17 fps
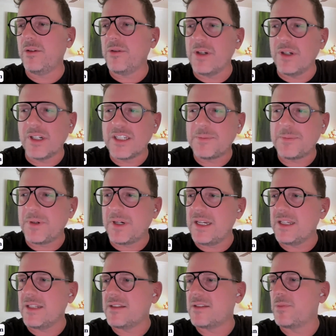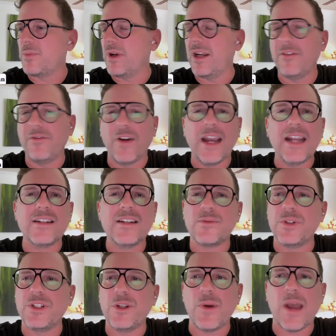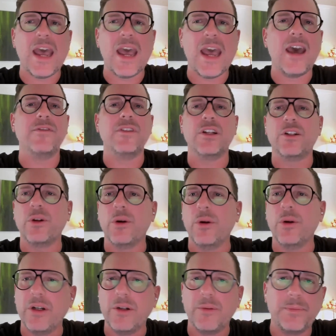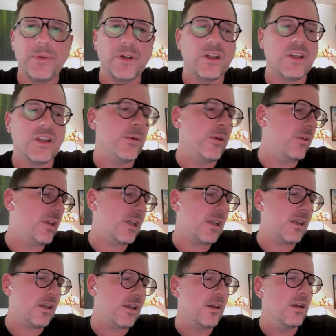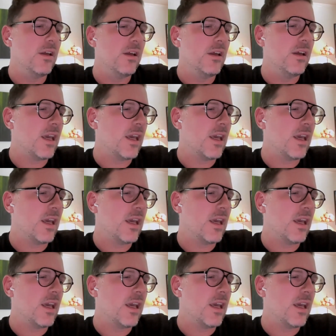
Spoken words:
Through your experience, what advice would you have to grow and build a community?